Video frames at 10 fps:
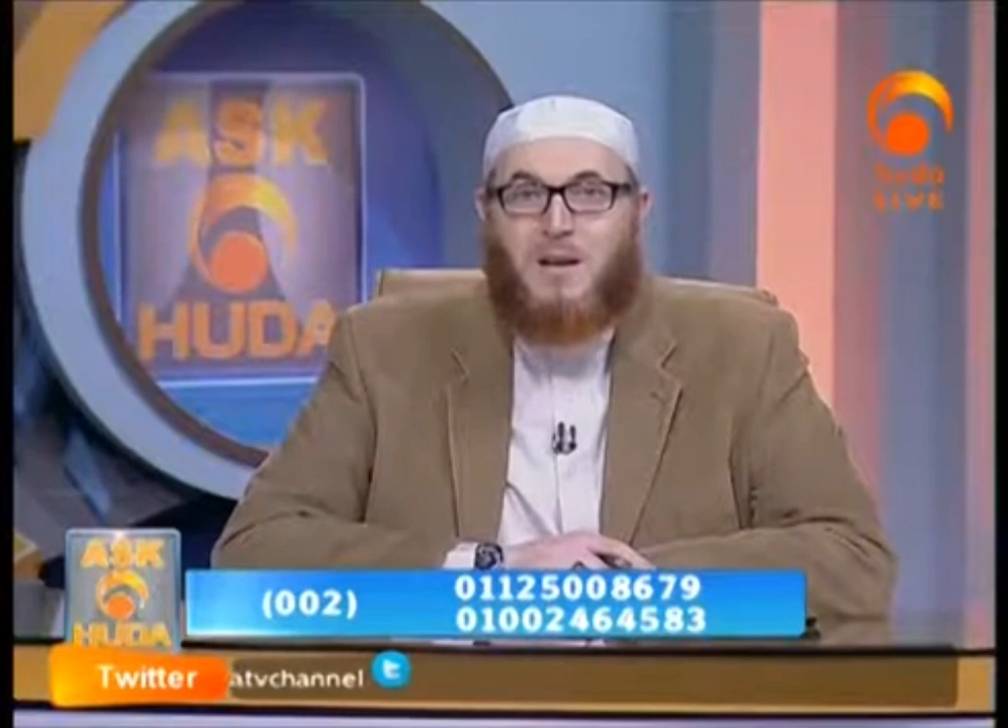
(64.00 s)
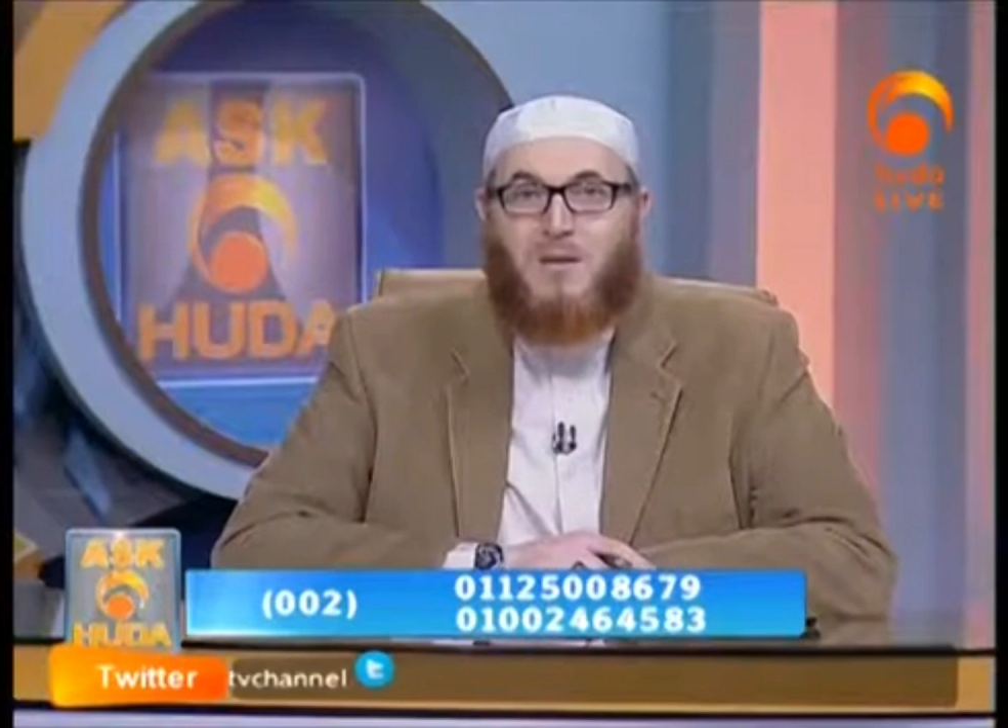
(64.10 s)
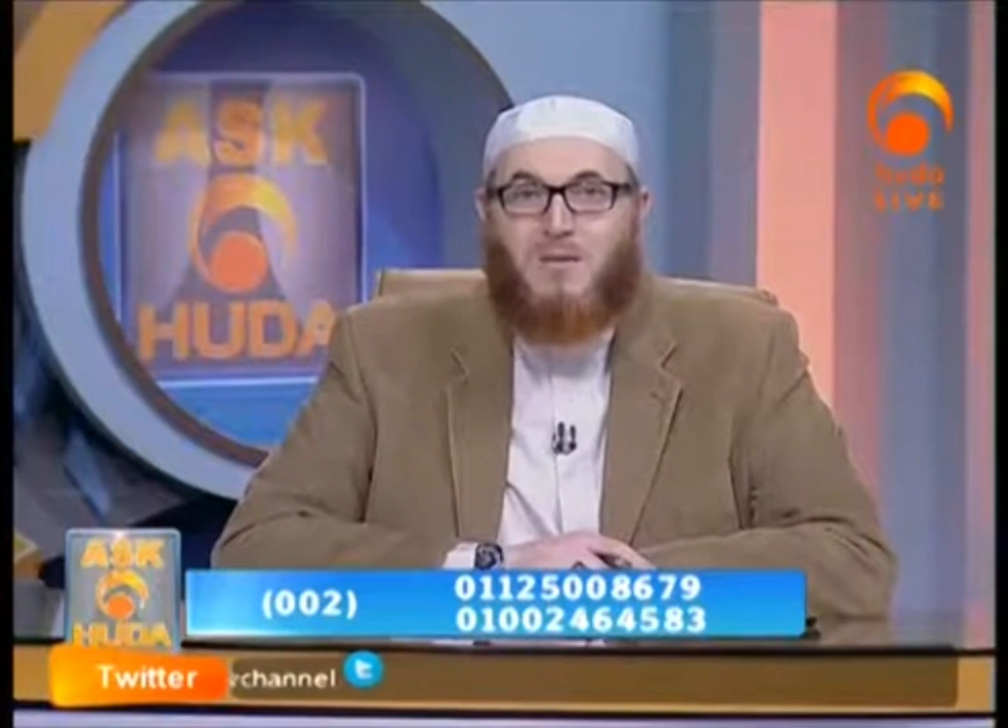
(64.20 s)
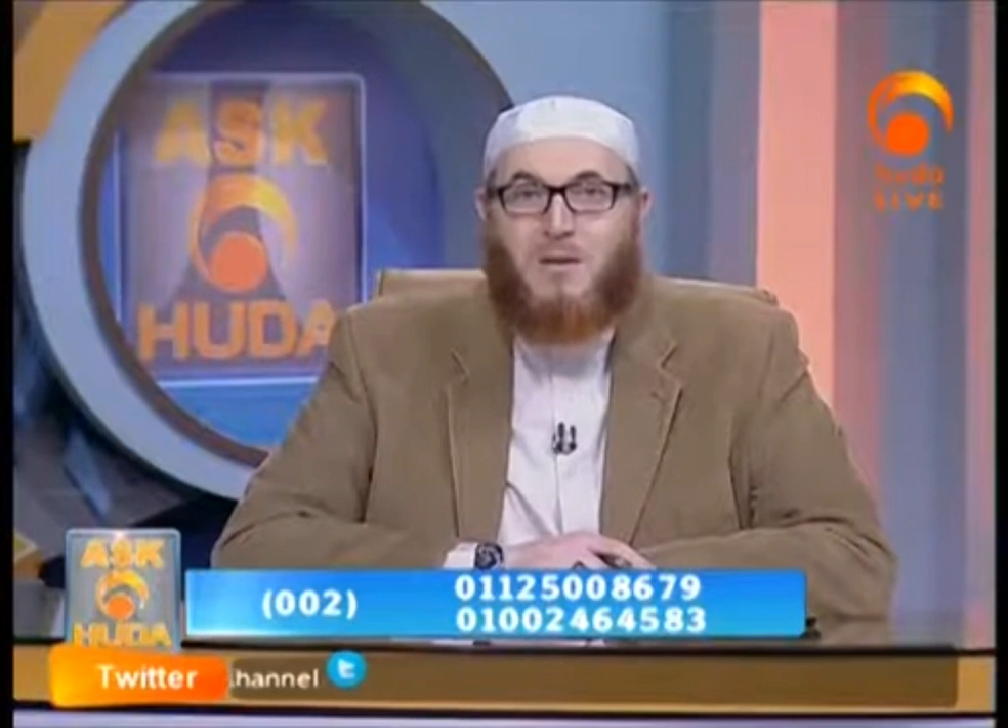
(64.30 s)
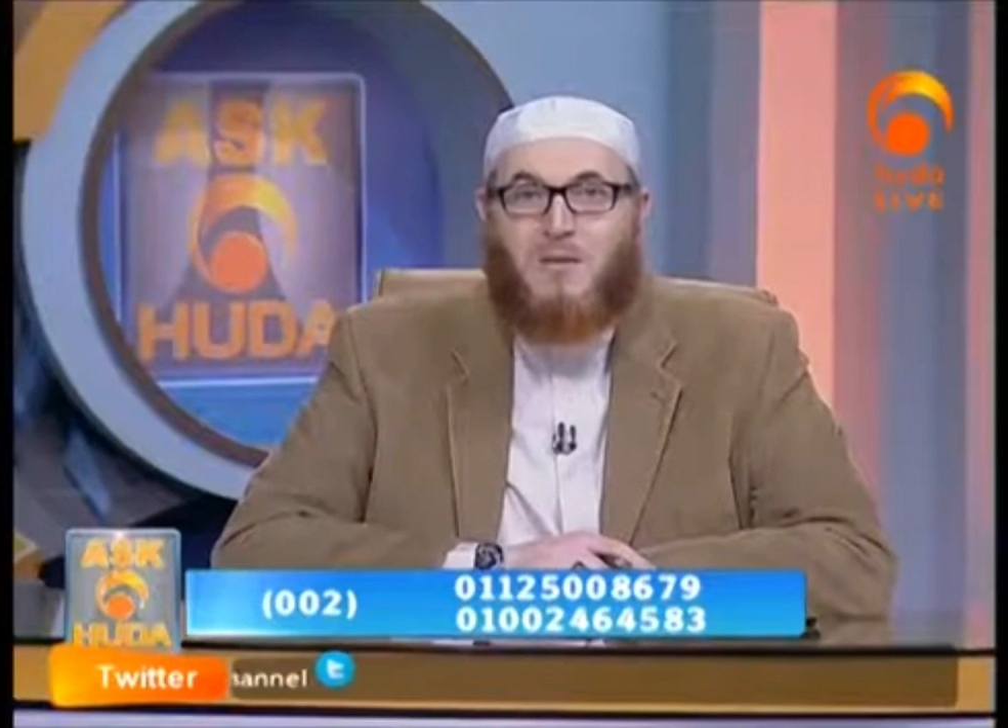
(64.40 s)

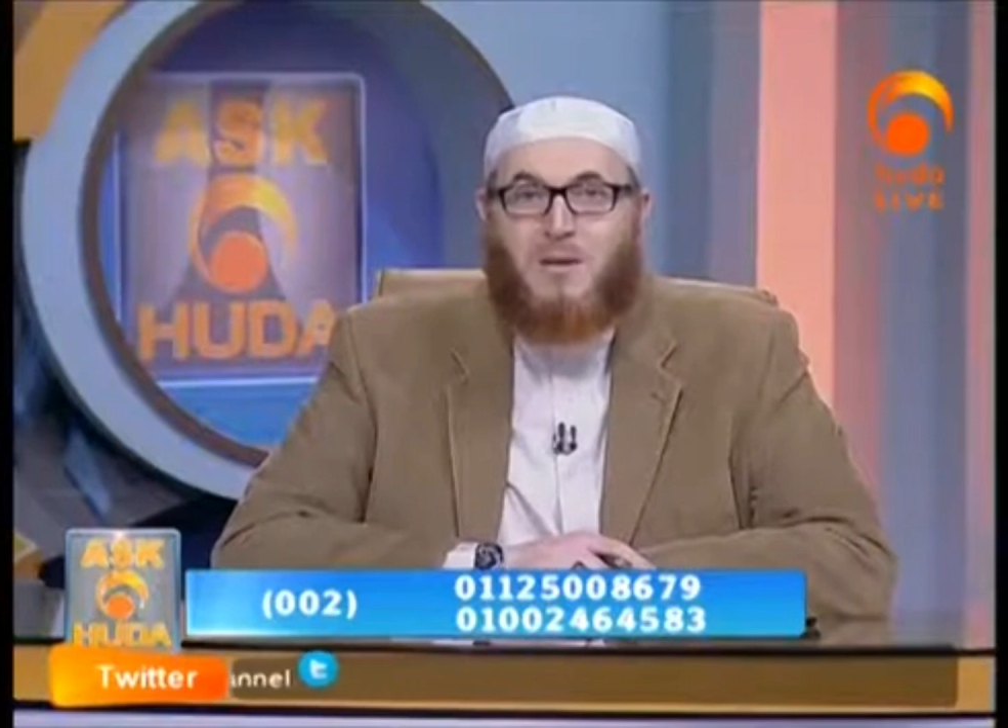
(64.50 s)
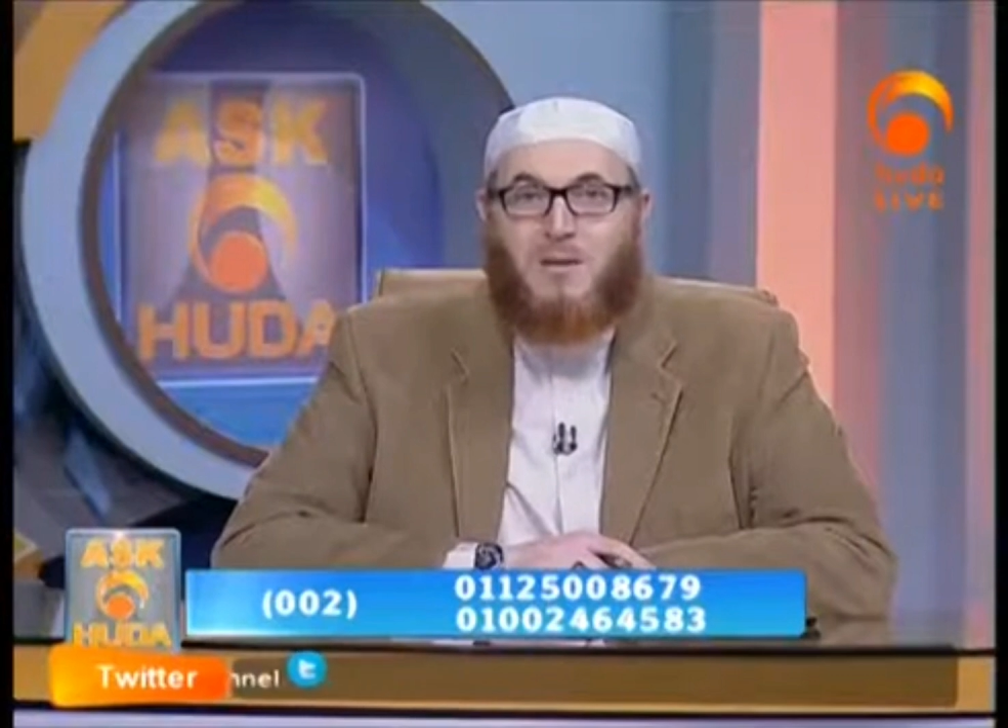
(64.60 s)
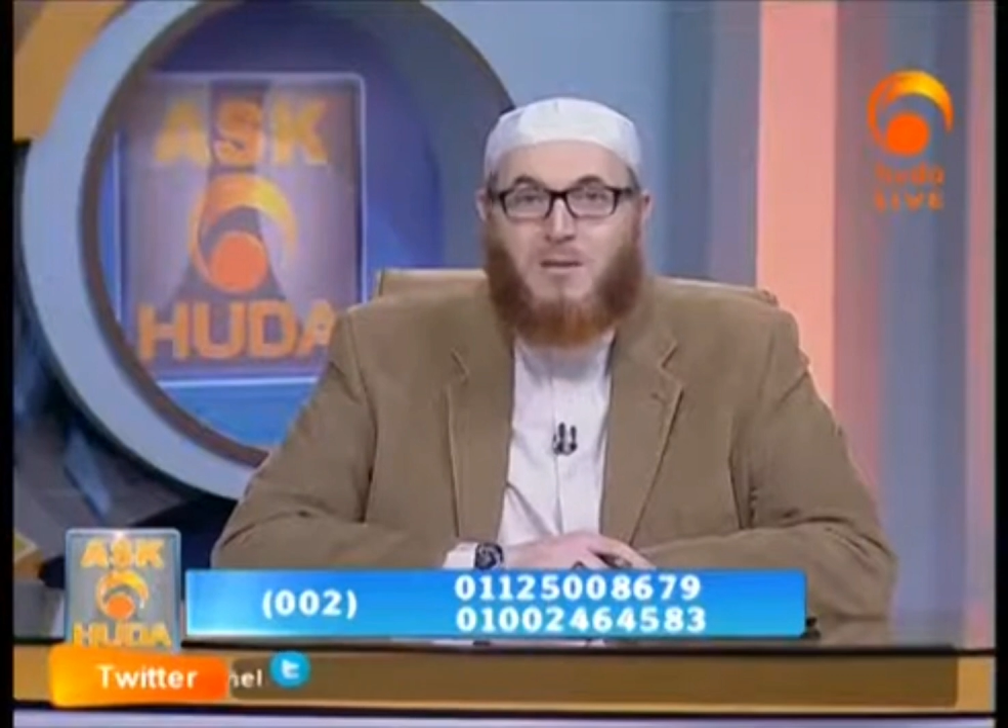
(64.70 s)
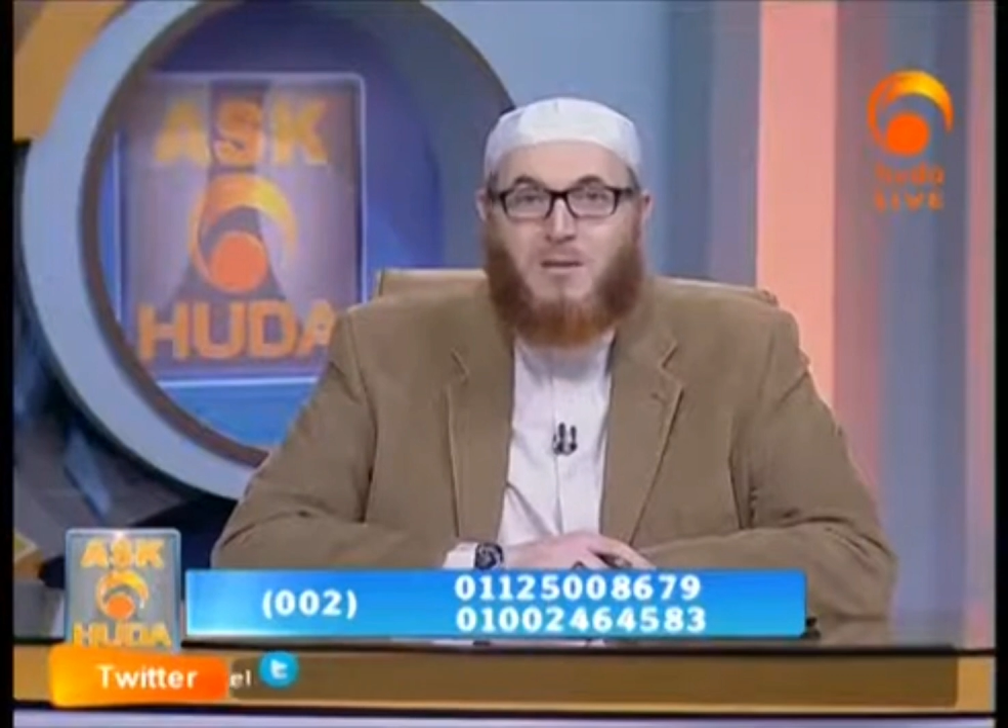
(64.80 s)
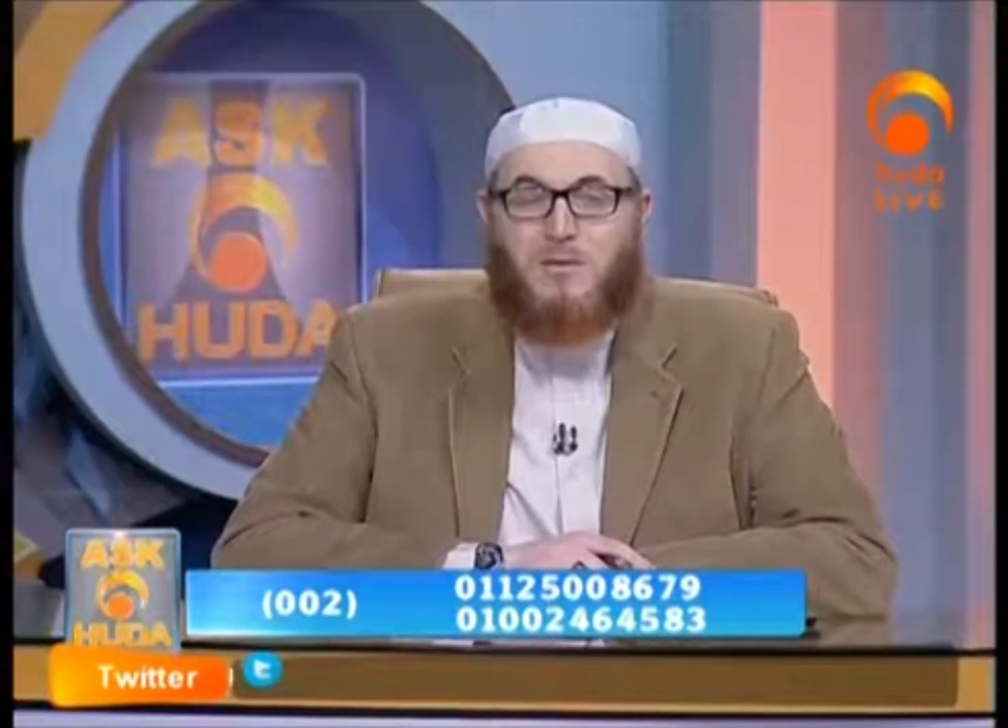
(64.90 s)
in one of
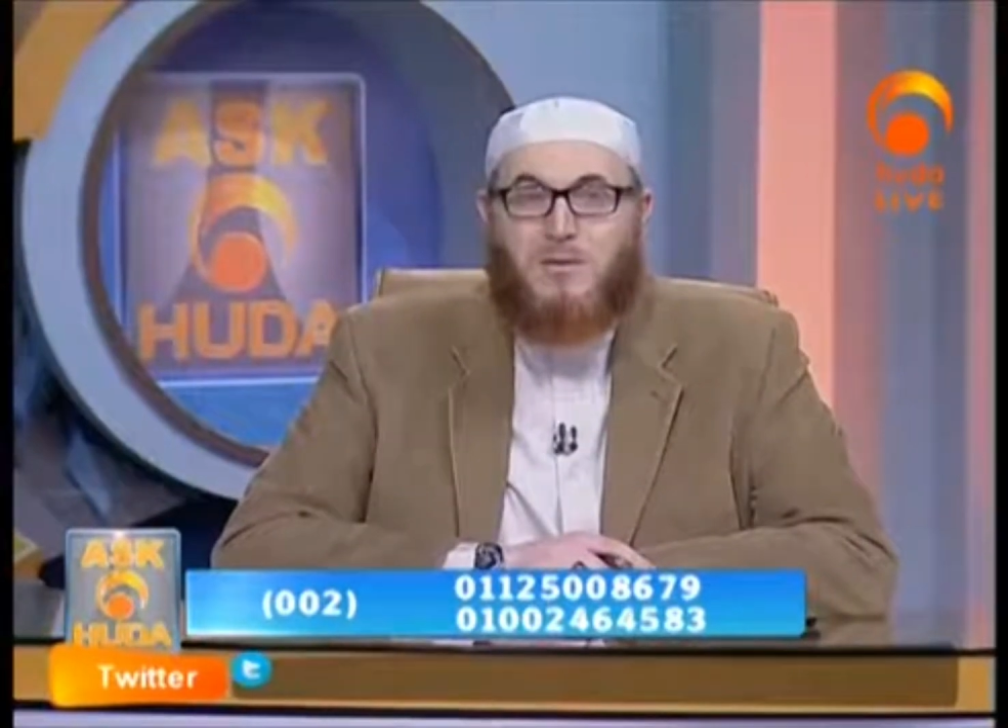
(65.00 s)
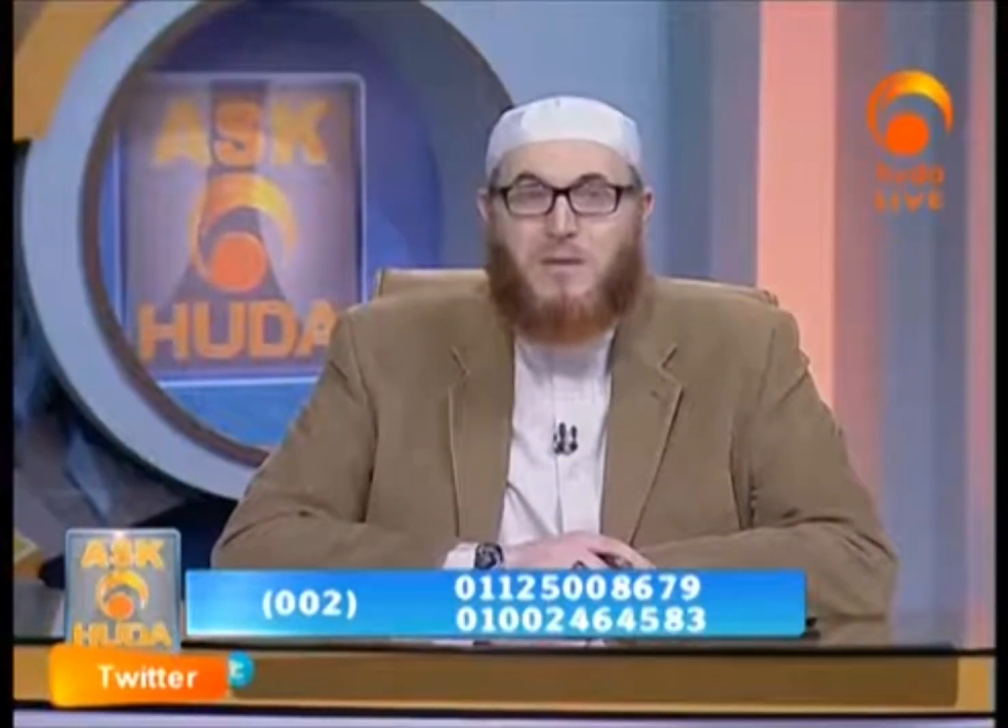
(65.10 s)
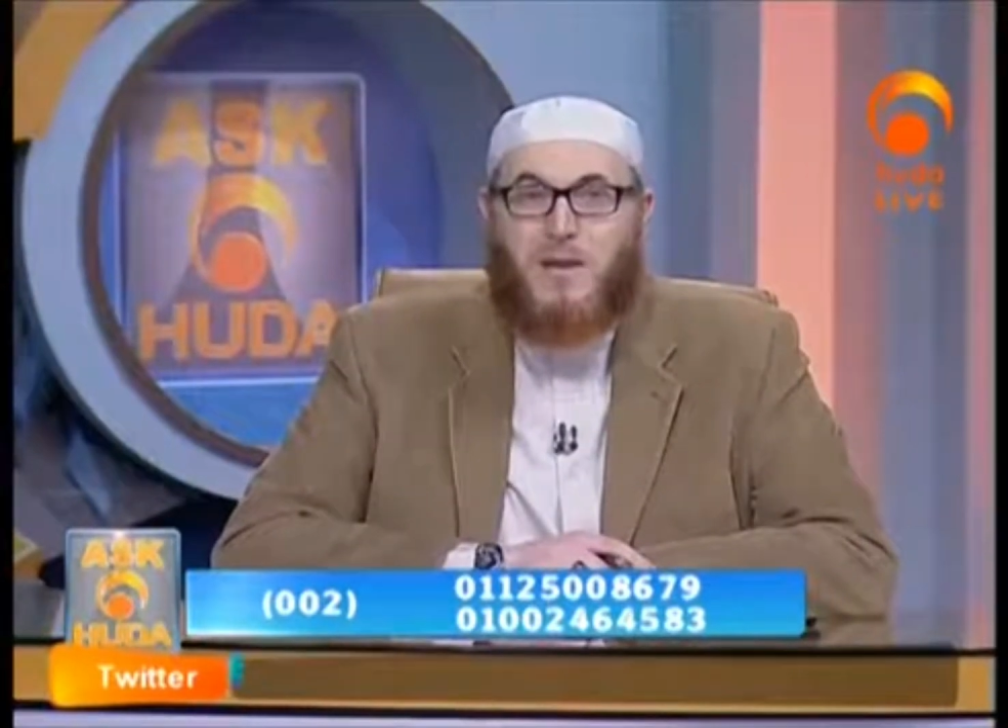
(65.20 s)
these courses,